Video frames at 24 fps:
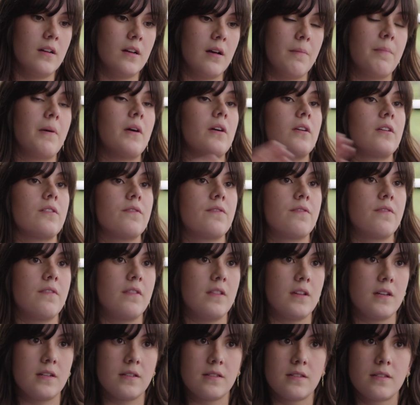a part of
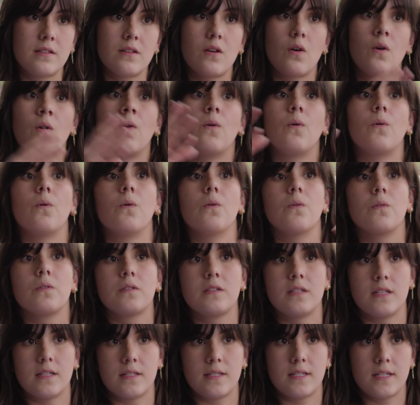this whole
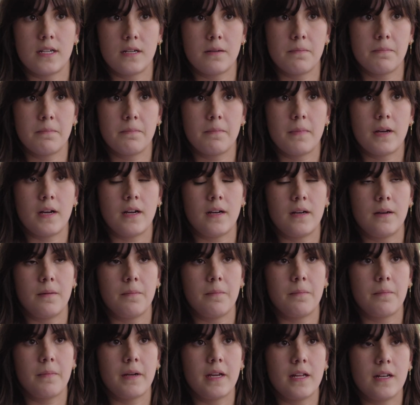system.
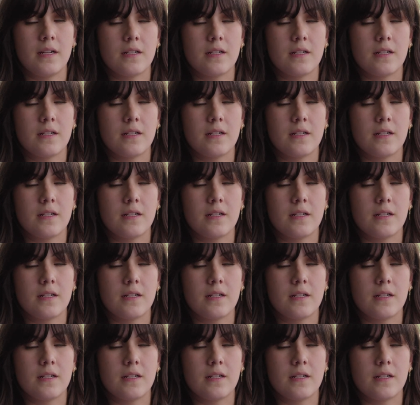And